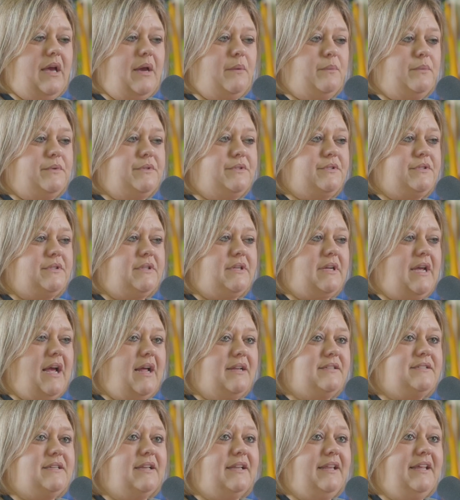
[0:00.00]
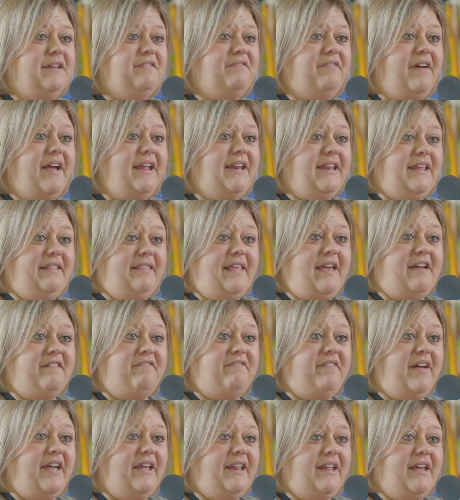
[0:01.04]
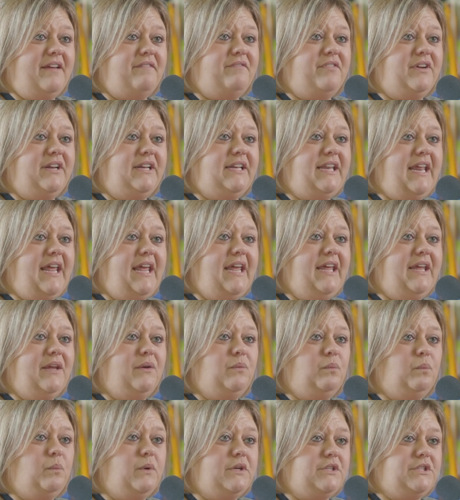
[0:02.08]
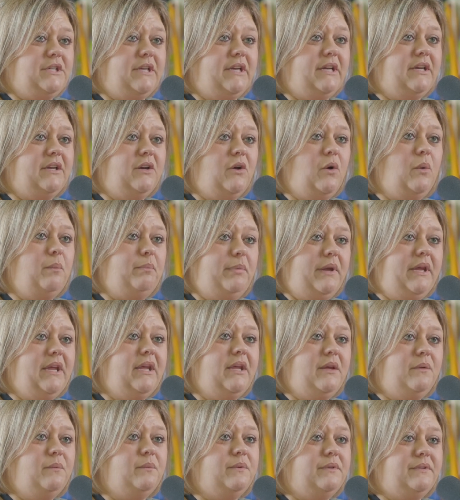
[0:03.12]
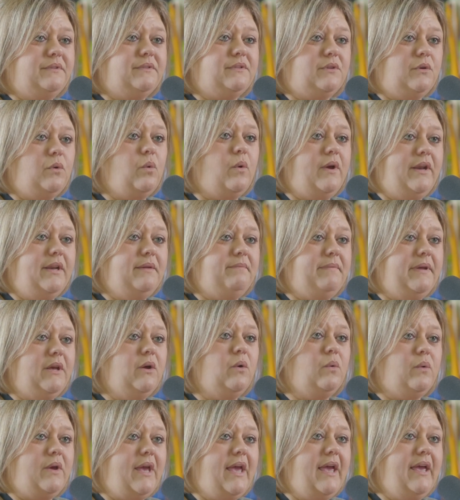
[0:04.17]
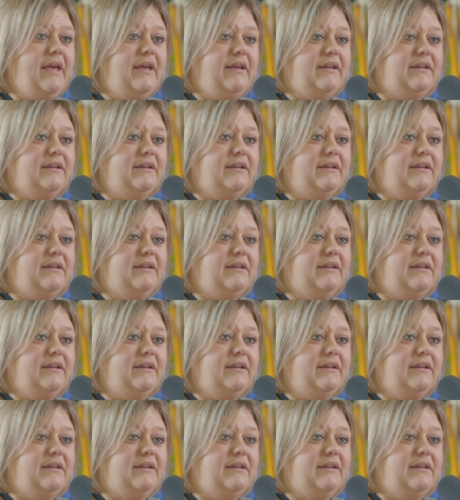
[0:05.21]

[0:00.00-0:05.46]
was constantly fighting that fight every day, wishing and hoping he was going to be okay.